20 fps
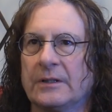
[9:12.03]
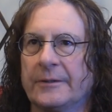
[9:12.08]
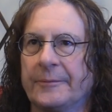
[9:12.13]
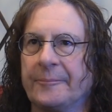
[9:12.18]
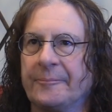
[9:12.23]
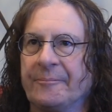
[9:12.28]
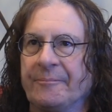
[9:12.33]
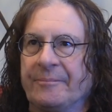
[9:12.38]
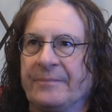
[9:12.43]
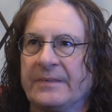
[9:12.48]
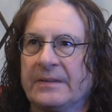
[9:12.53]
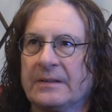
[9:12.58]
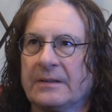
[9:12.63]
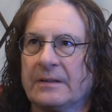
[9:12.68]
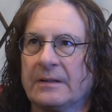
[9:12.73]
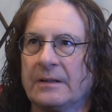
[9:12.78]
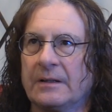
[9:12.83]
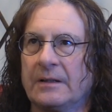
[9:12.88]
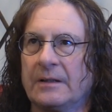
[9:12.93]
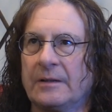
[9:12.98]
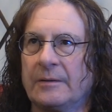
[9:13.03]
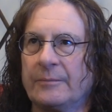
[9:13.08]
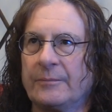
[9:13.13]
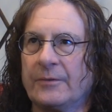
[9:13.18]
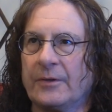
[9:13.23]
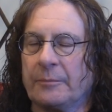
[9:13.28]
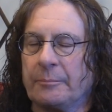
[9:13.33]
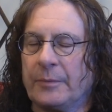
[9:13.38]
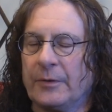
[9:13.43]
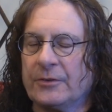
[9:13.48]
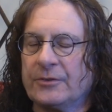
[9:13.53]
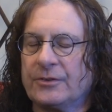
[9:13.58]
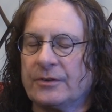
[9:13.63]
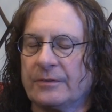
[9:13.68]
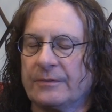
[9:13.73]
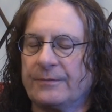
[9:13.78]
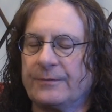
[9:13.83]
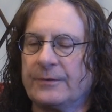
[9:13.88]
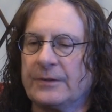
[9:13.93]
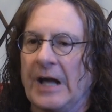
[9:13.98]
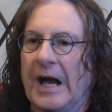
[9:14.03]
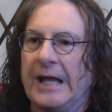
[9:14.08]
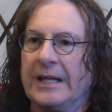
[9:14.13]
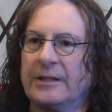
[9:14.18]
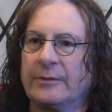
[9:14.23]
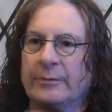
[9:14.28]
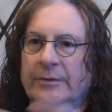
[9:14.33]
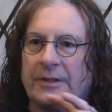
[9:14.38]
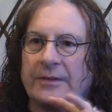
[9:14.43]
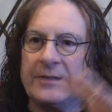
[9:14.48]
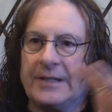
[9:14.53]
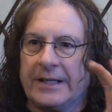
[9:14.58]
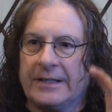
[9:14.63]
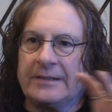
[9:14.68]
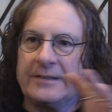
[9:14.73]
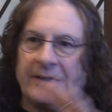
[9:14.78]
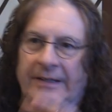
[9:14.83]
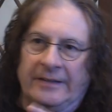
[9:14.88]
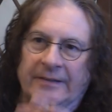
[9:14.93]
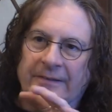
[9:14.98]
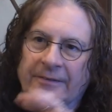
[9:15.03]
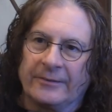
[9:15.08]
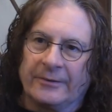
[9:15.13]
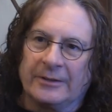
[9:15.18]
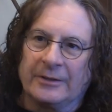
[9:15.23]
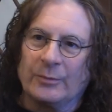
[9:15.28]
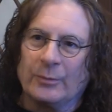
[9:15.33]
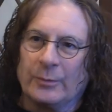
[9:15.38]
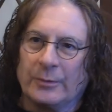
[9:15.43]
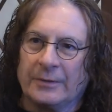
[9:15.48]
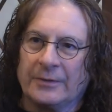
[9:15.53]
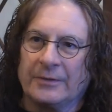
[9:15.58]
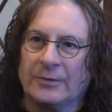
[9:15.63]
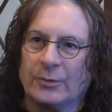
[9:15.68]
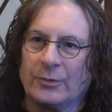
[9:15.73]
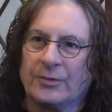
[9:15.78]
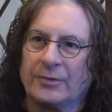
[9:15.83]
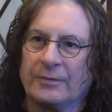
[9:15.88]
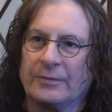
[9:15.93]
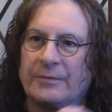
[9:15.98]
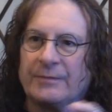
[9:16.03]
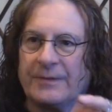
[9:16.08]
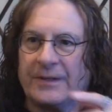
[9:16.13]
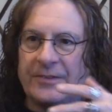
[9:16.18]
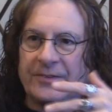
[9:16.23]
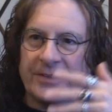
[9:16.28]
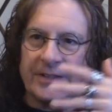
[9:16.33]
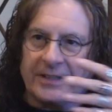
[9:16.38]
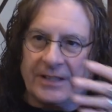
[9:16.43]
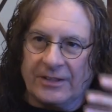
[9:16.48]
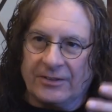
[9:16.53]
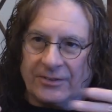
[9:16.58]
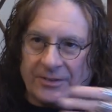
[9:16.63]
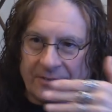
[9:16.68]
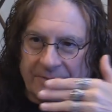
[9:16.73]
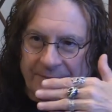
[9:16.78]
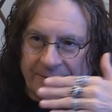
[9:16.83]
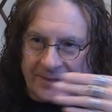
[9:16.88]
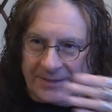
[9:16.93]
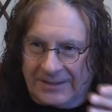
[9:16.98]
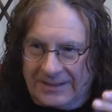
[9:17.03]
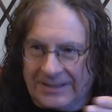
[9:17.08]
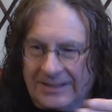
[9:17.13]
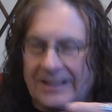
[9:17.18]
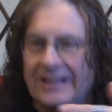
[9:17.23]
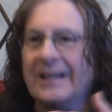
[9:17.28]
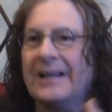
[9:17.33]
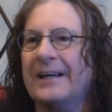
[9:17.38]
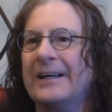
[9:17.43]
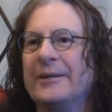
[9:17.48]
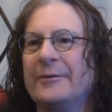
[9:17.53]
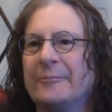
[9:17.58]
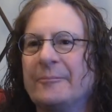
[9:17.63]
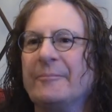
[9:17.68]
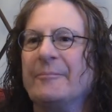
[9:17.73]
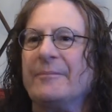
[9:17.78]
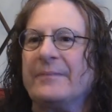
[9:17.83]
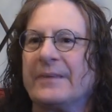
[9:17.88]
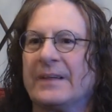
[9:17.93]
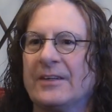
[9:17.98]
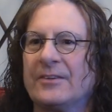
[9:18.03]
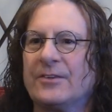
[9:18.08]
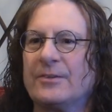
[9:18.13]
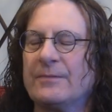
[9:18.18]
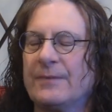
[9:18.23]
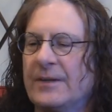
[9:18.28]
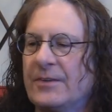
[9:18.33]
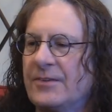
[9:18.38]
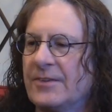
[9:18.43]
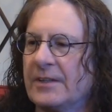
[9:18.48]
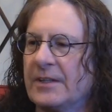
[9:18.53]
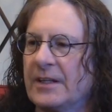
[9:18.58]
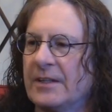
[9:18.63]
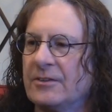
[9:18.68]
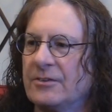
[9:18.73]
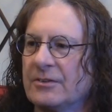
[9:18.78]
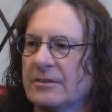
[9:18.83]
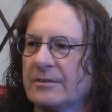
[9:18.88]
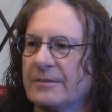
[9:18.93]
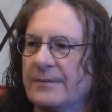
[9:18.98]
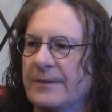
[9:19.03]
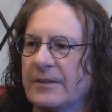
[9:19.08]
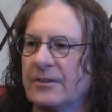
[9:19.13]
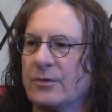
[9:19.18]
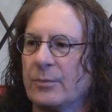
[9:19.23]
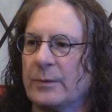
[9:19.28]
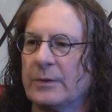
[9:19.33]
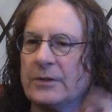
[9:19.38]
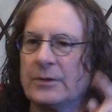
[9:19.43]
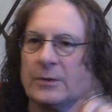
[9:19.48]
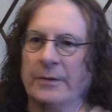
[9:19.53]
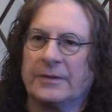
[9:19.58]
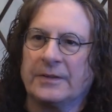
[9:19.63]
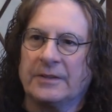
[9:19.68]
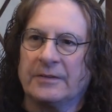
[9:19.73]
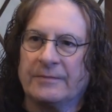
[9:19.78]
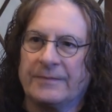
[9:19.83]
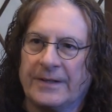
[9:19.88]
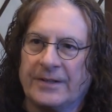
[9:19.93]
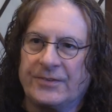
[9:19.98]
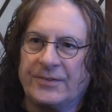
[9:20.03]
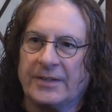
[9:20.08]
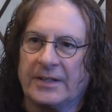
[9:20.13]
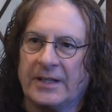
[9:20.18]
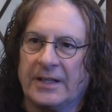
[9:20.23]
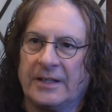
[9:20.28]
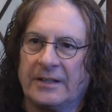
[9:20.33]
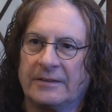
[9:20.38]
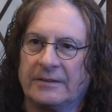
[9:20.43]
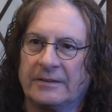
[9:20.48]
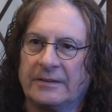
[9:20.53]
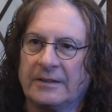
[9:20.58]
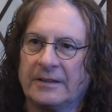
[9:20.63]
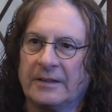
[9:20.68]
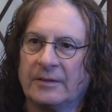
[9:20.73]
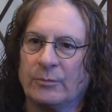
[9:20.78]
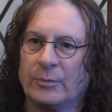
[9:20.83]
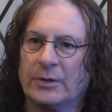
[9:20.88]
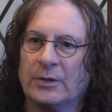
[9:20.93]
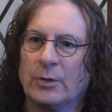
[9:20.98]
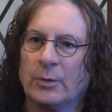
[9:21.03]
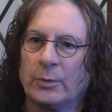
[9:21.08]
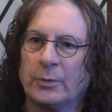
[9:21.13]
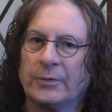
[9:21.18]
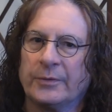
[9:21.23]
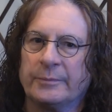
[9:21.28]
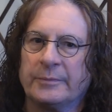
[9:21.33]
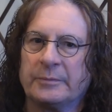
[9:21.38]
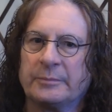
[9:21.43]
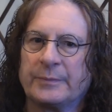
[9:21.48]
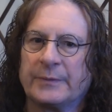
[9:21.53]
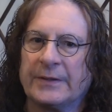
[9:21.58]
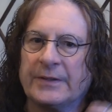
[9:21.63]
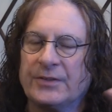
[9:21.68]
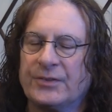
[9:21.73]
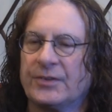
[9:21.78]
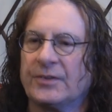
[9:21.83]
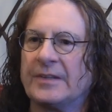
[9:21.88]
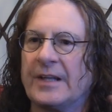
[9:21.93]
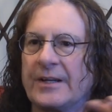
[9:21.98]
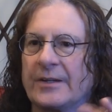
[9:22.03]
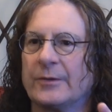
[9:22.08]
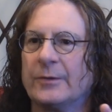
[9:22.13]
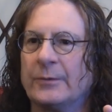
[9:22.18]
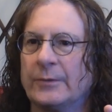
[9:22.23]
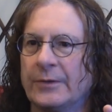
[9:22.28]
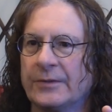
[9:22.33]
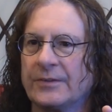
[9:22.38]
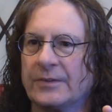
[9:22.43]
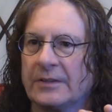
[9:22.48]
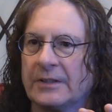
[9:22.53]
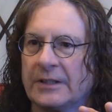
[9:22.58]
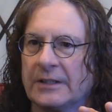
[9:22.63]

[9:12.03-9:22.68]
Um, uh, a bunch of Dining with the Dead 1031. Those are investigation events. Yeah. It's investigation events where you're the investigator yeah. and we hold them in places that are haunted.